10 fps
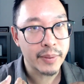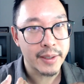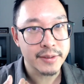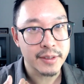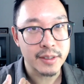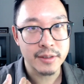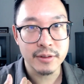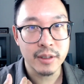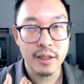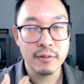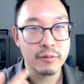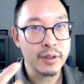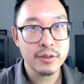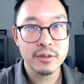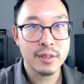process, okay?
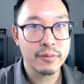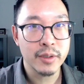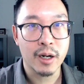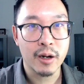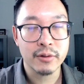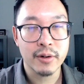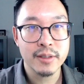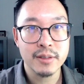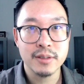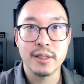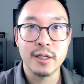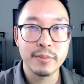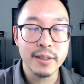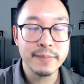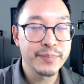Once someone authorizes us to help
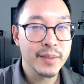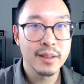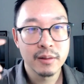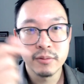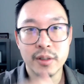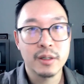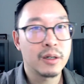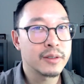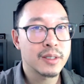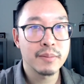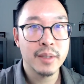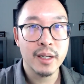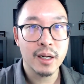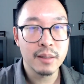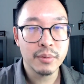them, we call the same day,
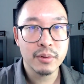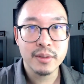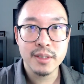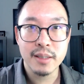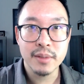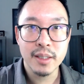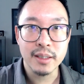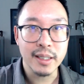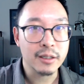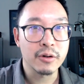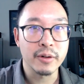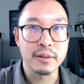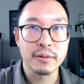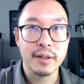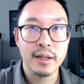onboard the same day, get going,
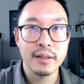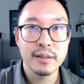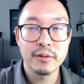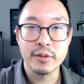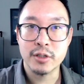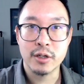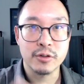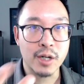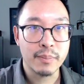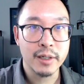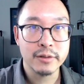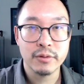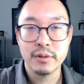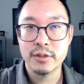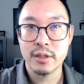okay? We share a Dropbox
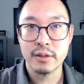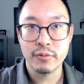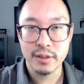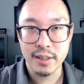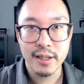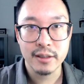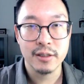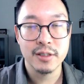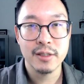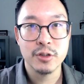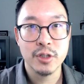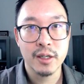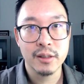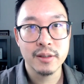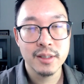folder, share it with the contains a
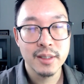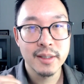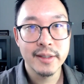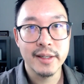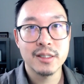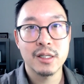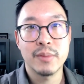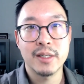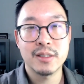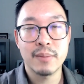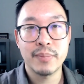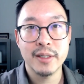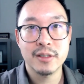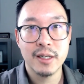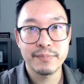checklist, estimate a
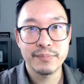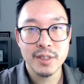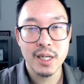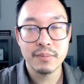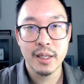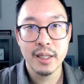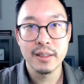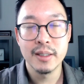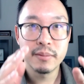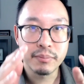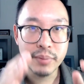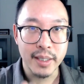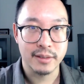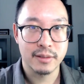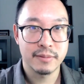step-by-step timeline,
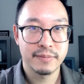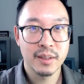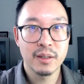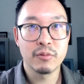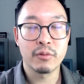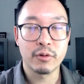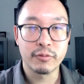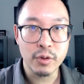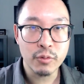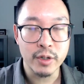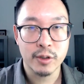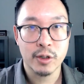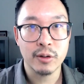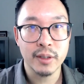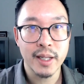but we review what you
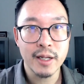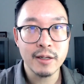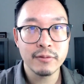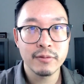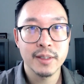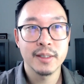currently have,